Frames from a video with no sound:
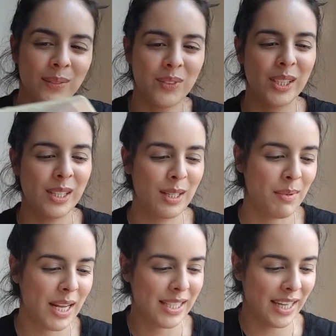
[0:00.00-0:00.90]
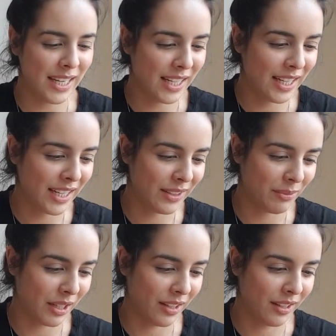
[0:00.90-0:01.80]
This is my ticket. Oh my
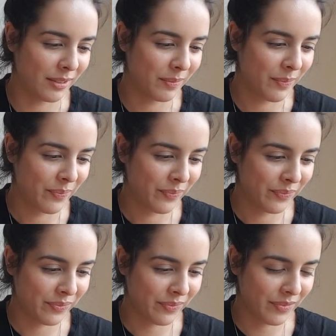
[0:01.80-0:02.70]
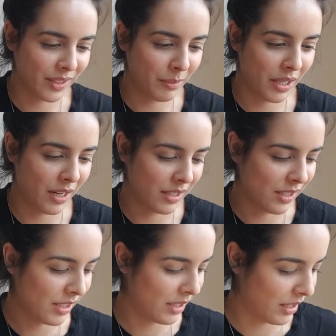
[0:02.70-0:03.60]
god, is
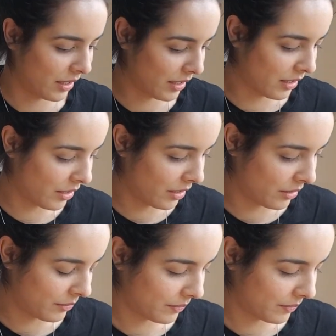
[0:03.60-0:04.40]
it stuck in there now?